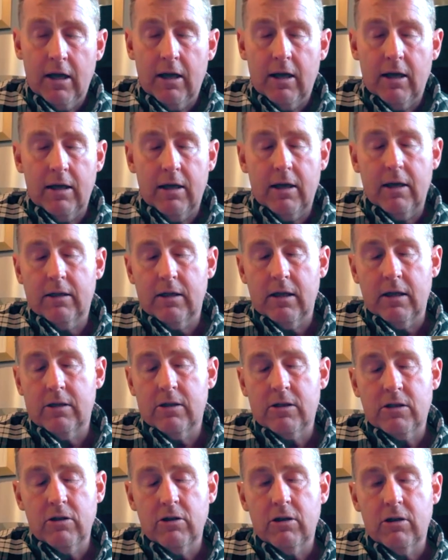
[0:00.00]

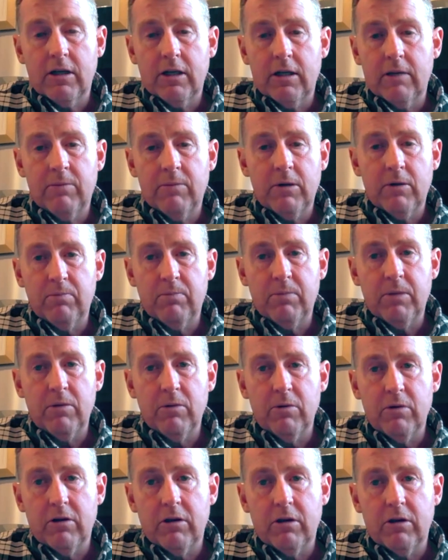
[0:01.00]
it's certainly
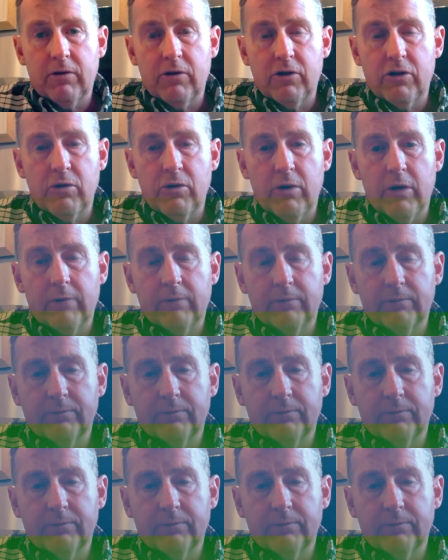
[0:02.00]
been worth it for sure.